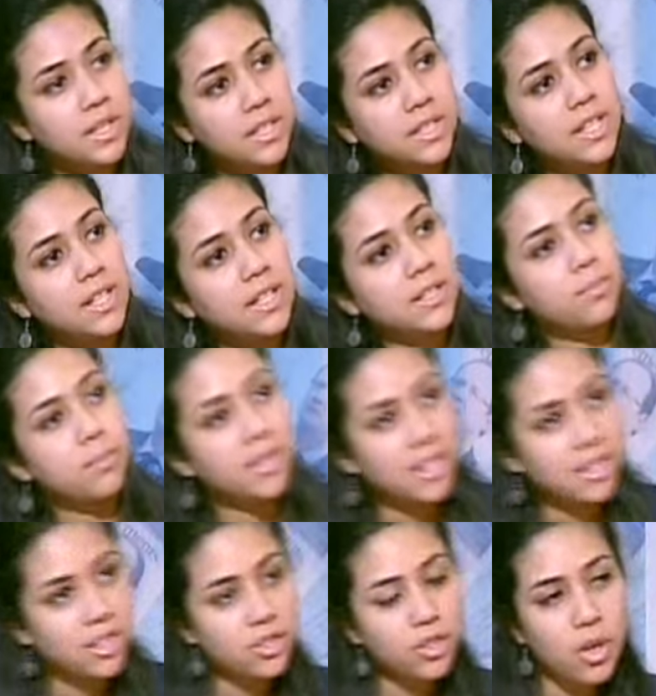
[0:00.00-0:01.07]
yes, but
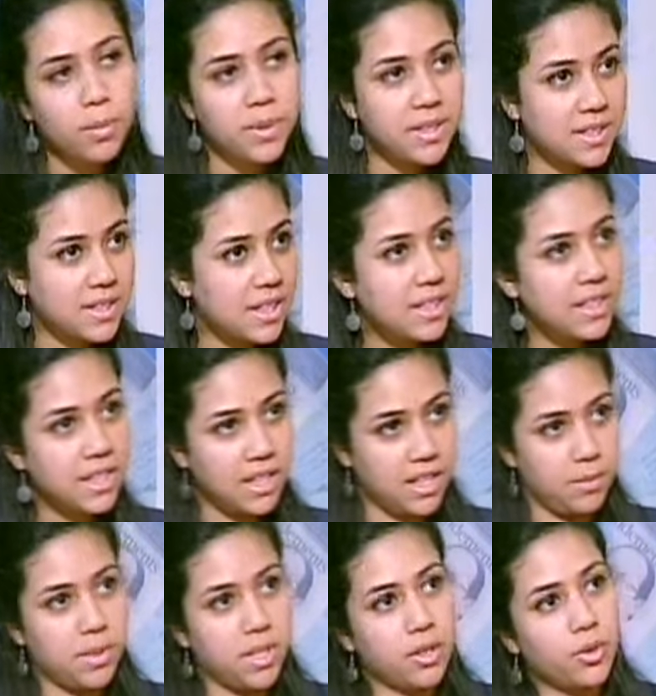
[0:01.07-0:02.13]
at the top, it's the legal
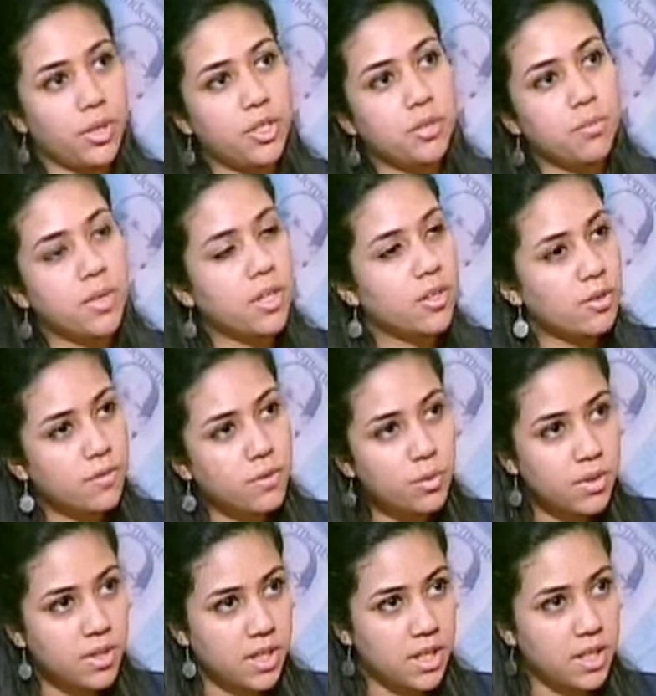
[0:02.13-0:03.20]
immigration because of
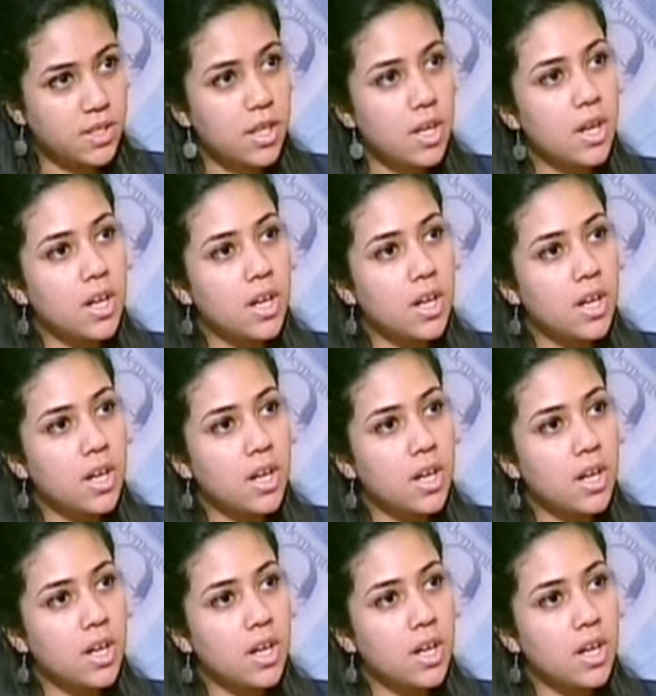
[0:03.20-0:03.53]
two things.